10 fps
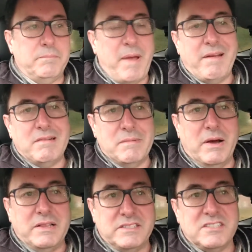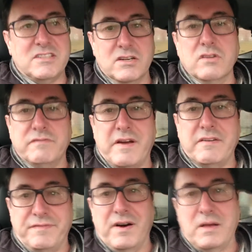Bearing in mind this is the
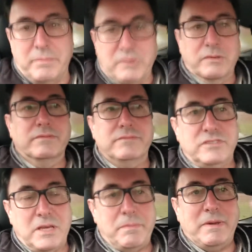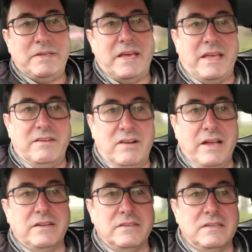non-verifiable CPD, right?